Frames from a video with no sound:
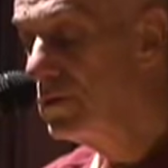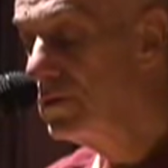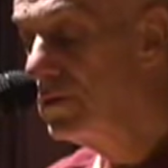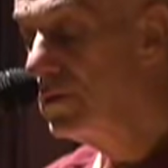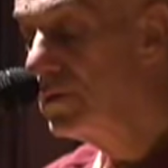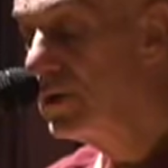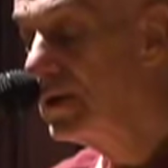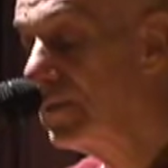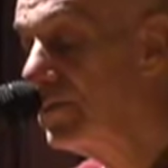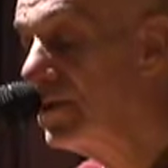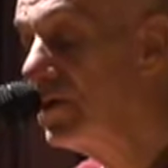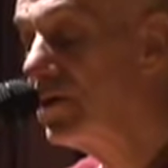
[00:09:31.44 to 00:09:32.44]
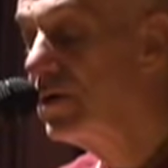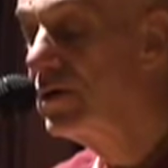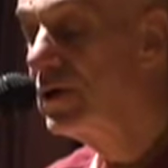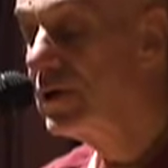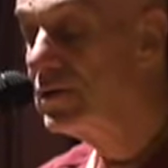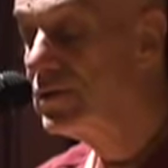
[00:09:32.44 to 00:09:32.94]
to get up a little
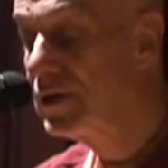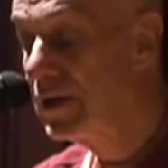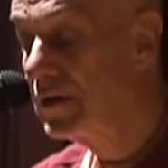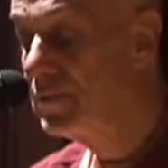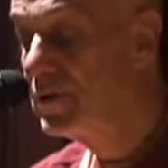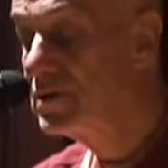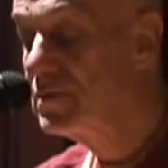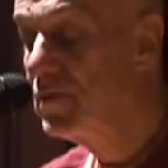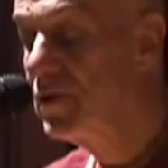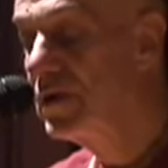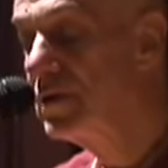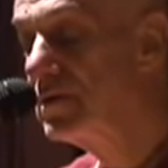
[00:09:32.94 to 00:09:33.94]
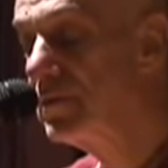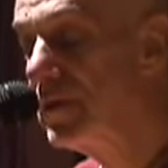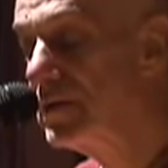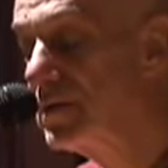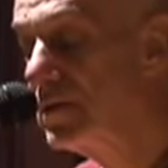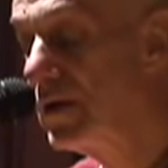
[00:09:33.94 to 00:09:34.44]
early and chant because morning is the
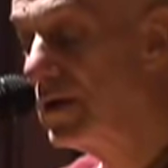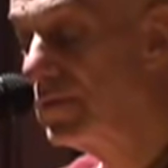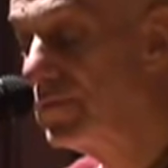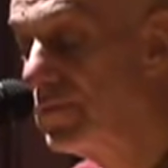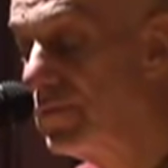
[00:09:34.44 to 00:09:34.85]
best time